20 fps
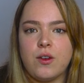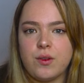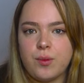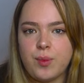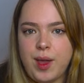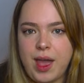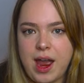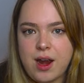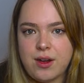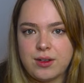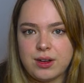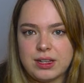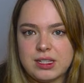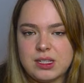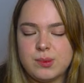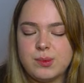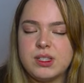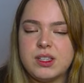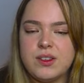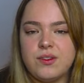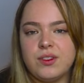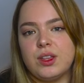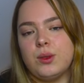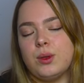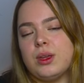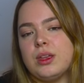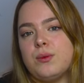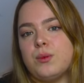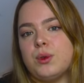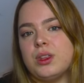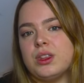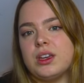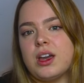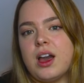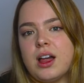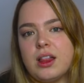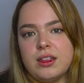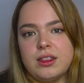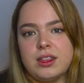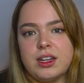overpowering specifically with the
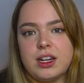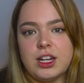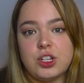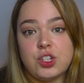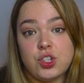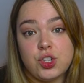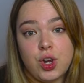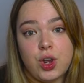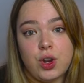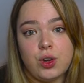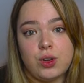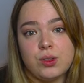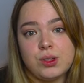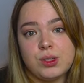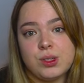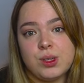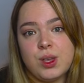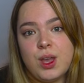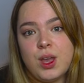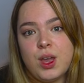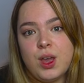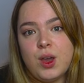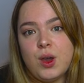color that I chose.